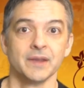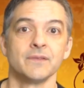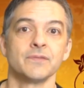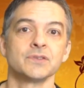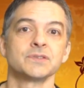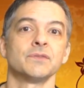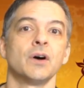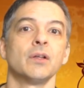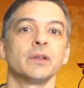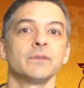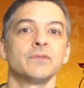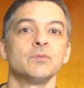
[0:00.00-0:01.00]
First of
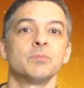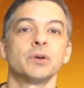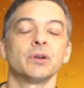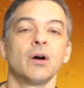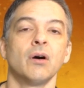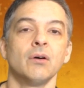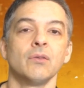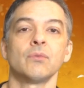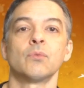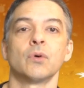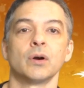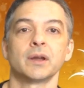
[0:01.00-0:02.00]
all, if you put all the
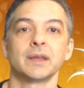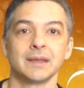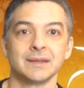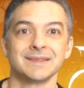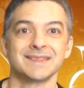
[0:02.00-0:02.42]
work in